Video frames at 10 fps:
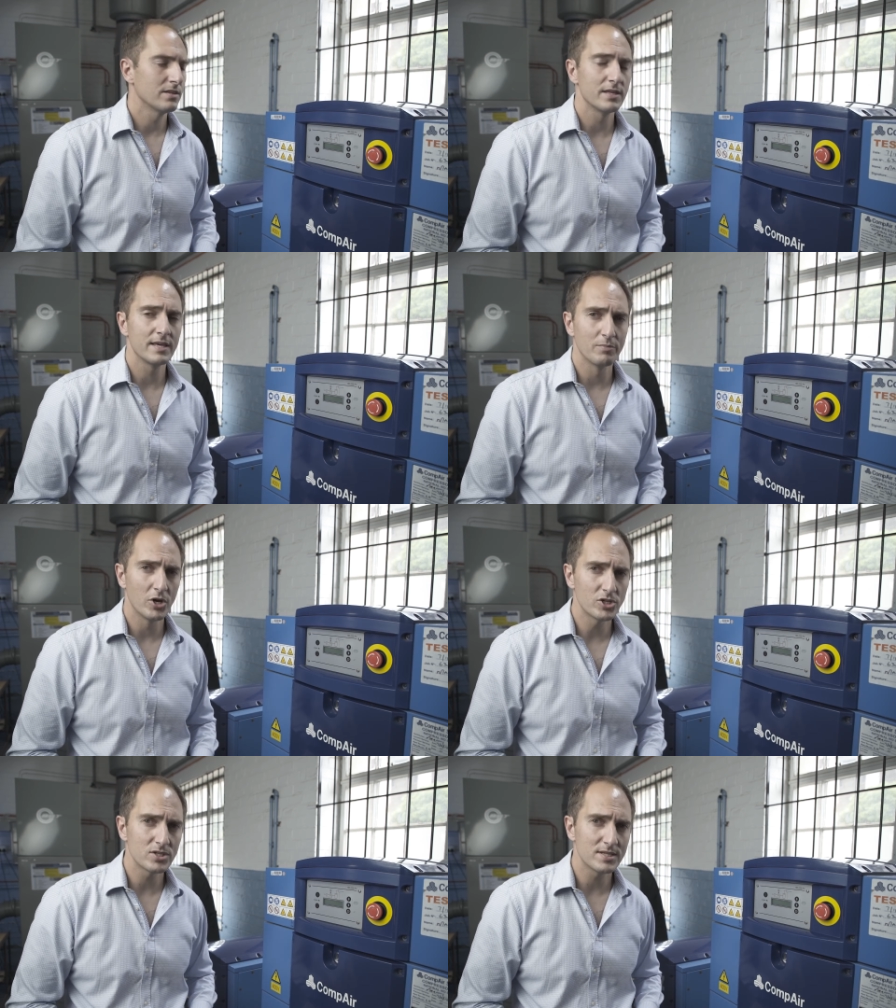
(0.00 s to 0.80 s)
the
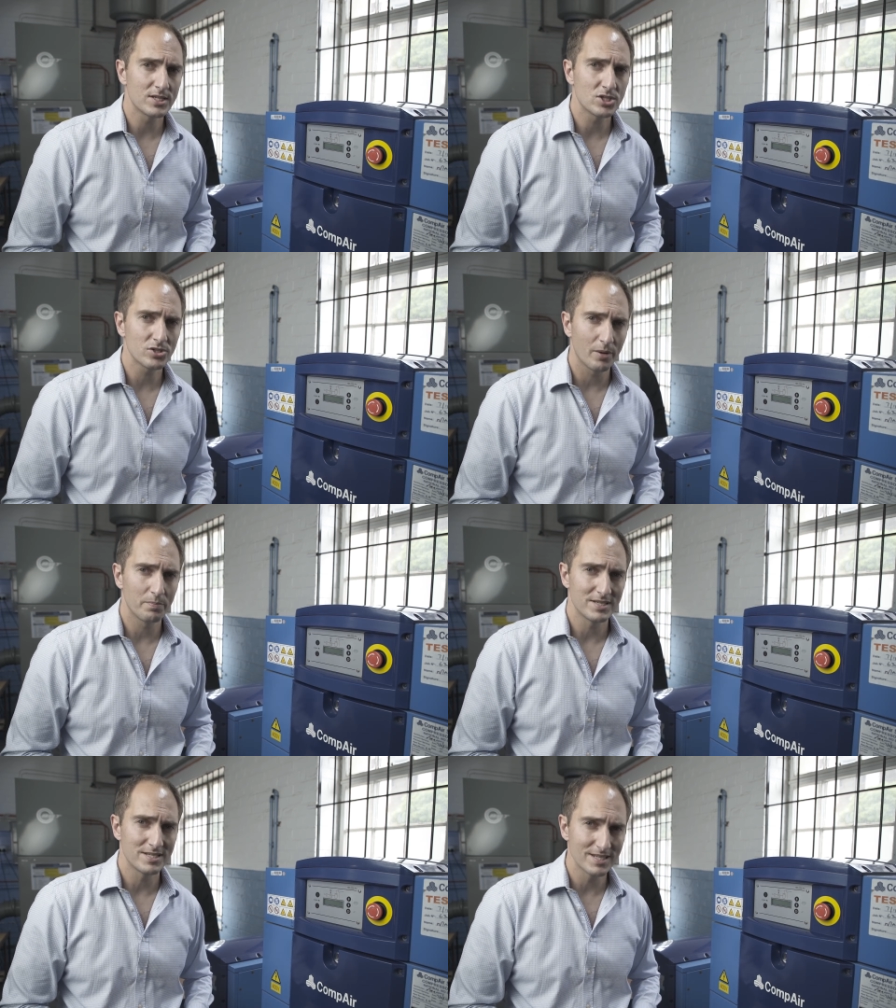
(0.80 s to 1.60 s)
emergency
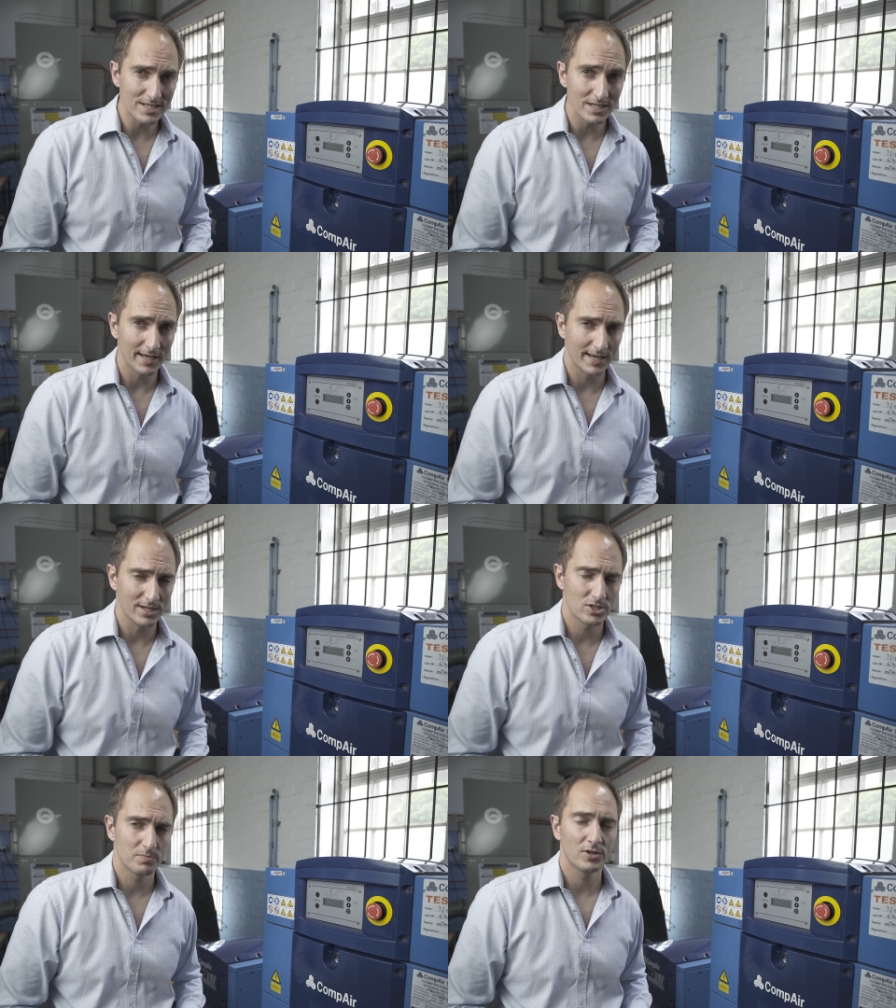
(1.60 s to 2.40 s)
stop is
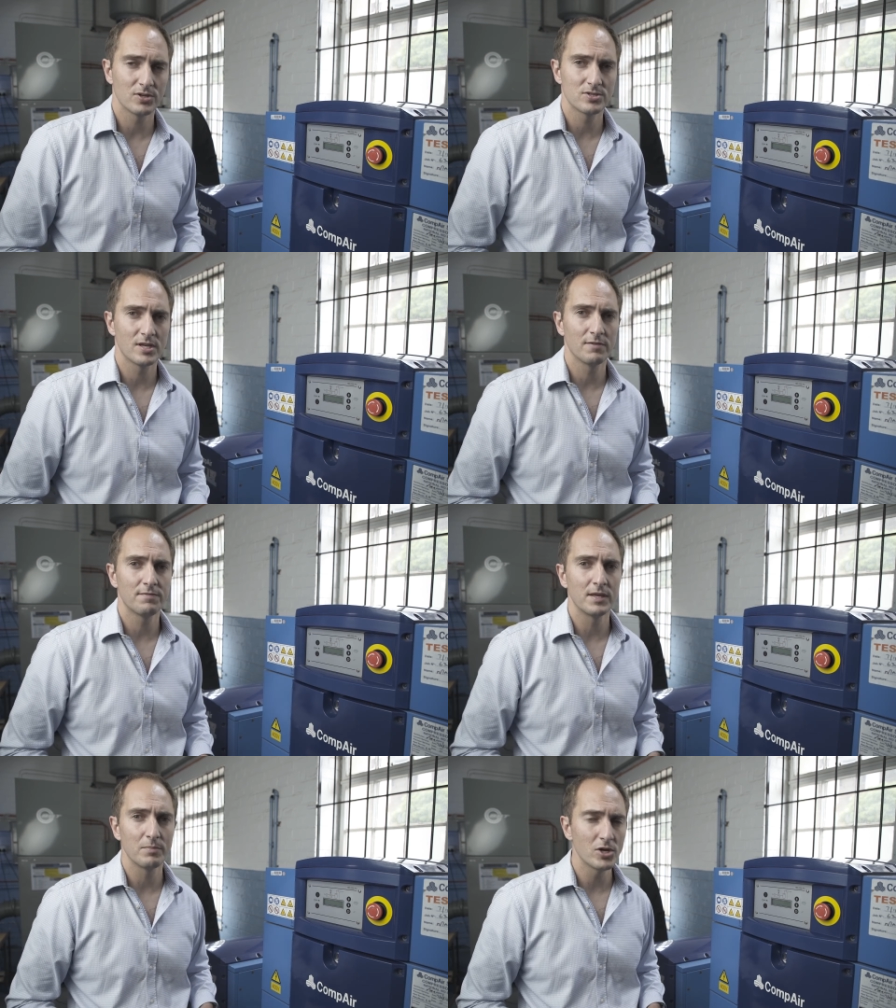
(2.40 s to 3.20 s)
disengaged because if
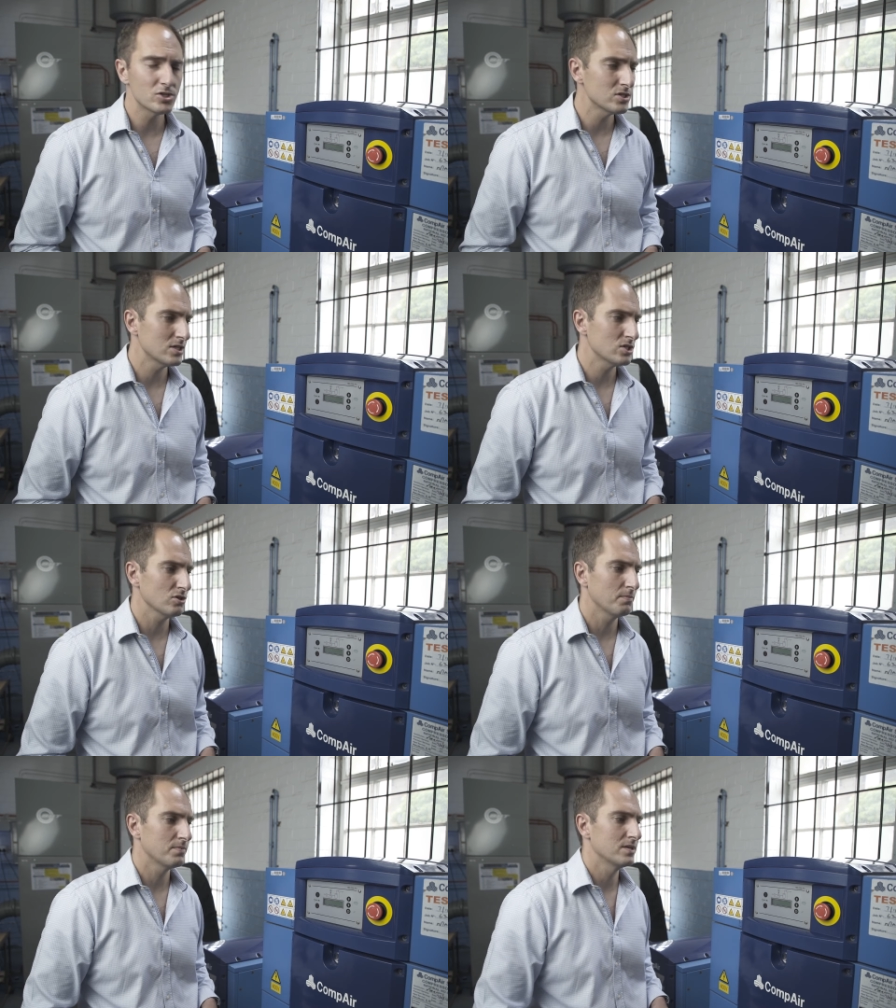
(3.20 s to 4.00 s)
the emergency
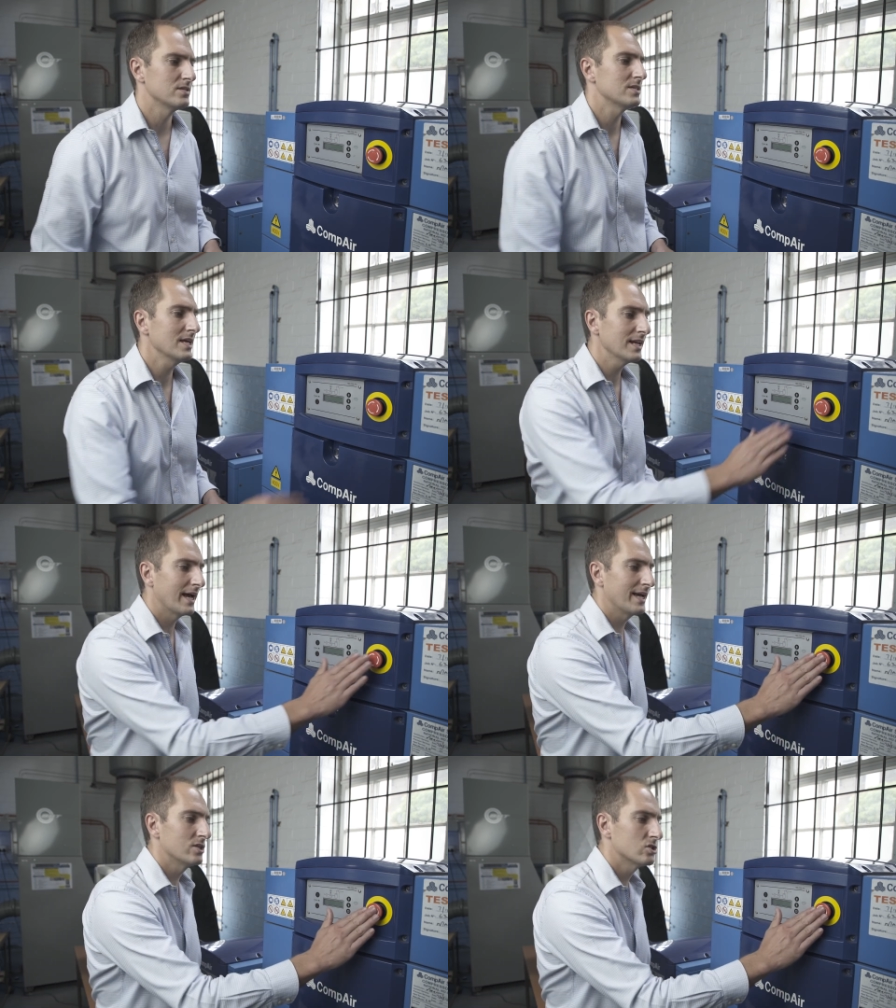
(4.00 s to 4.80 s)
stop is
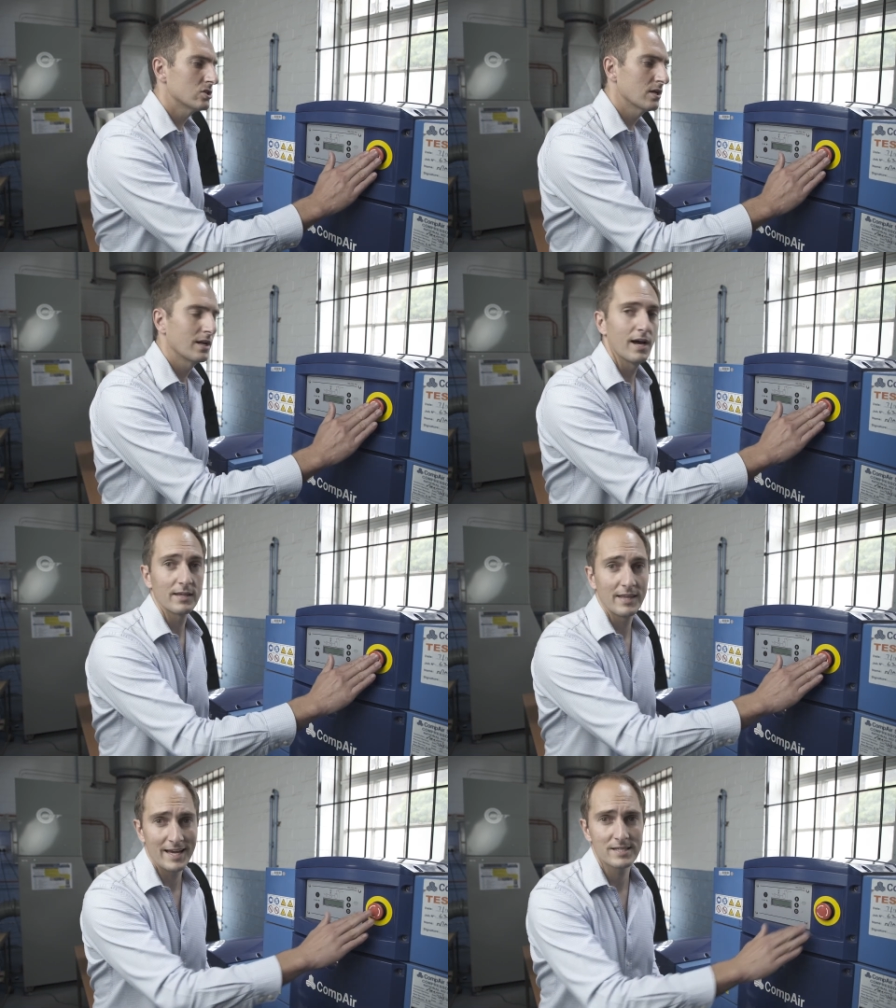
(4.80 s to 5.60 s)
engaged
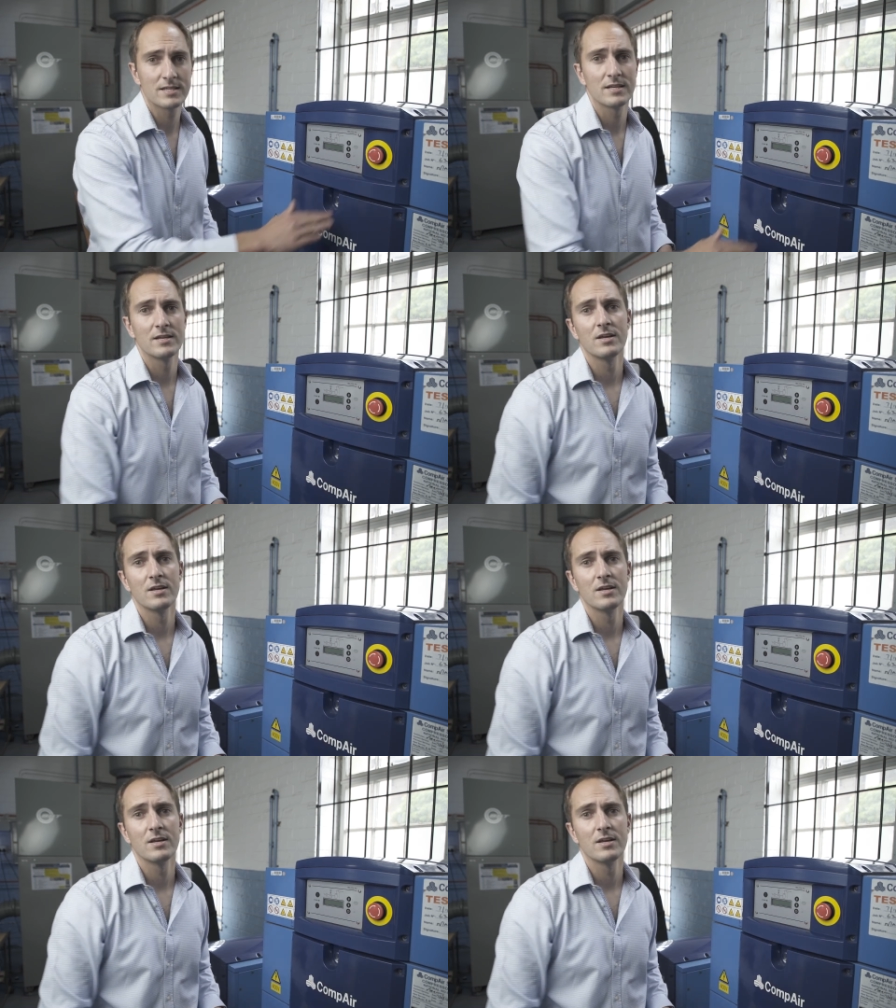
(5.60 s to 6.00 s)
like that,